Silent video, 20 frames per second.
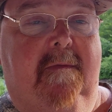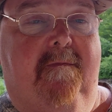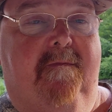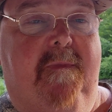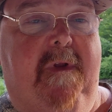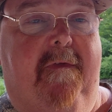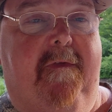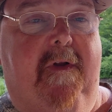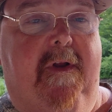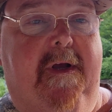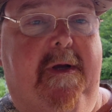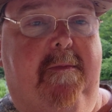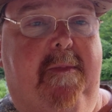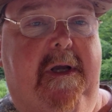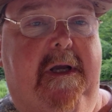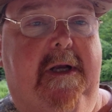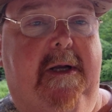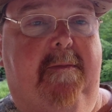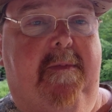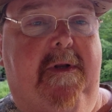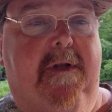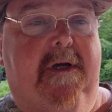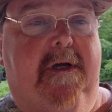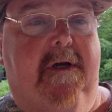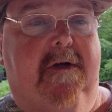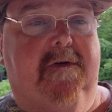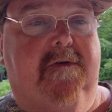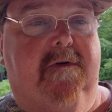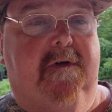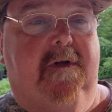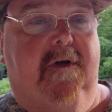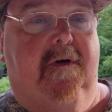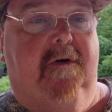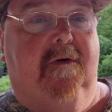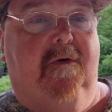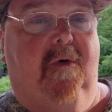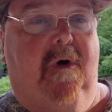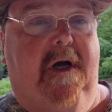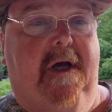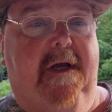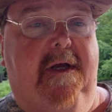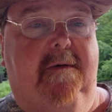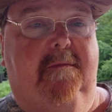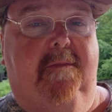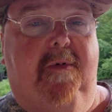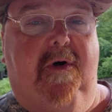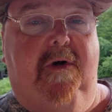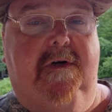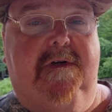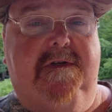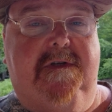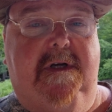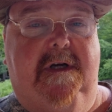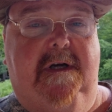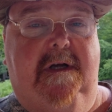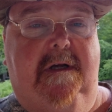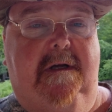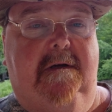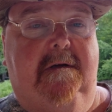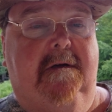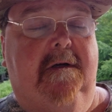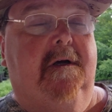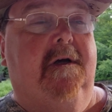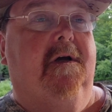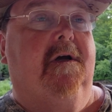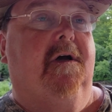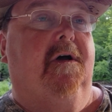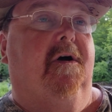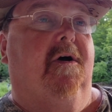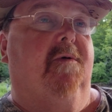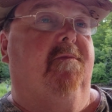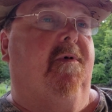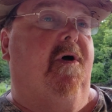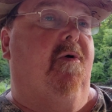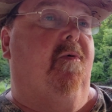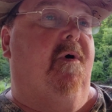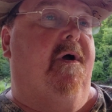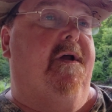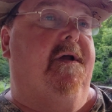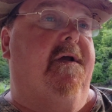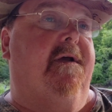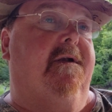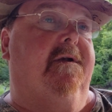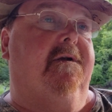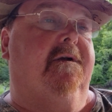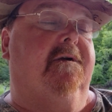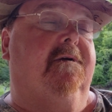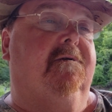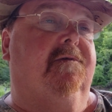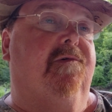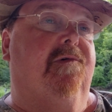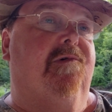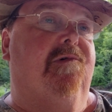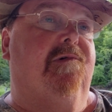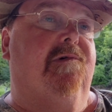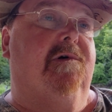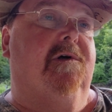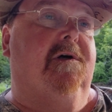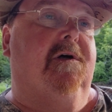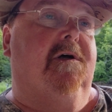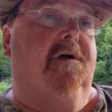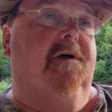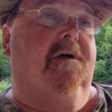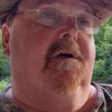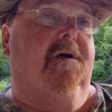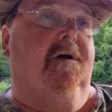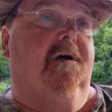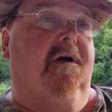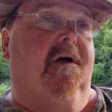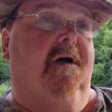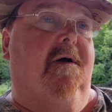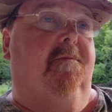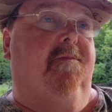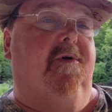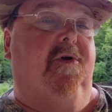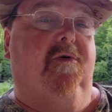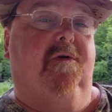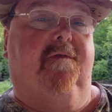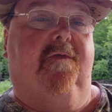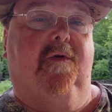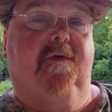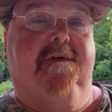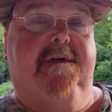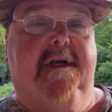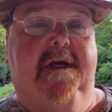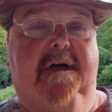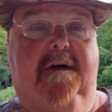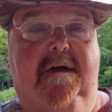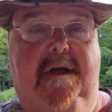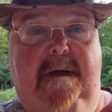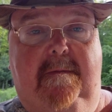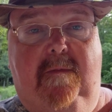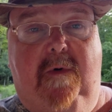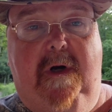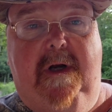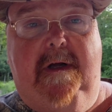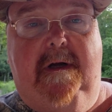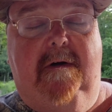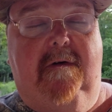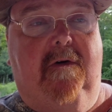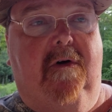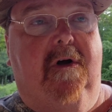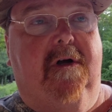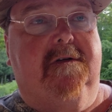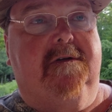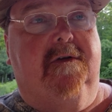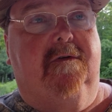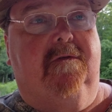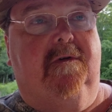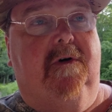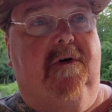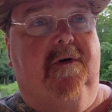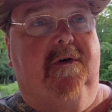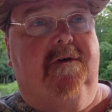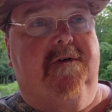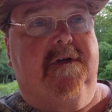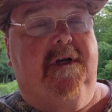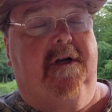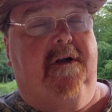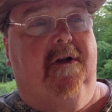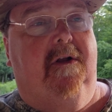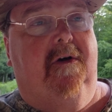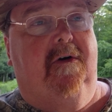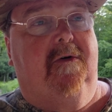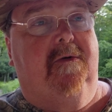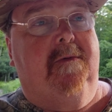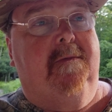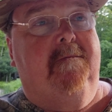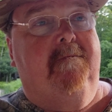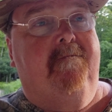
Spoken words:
Nothing like being up in the country though. Quiet, birds singing. On my way in, beautiful deer came running across the road, said hello.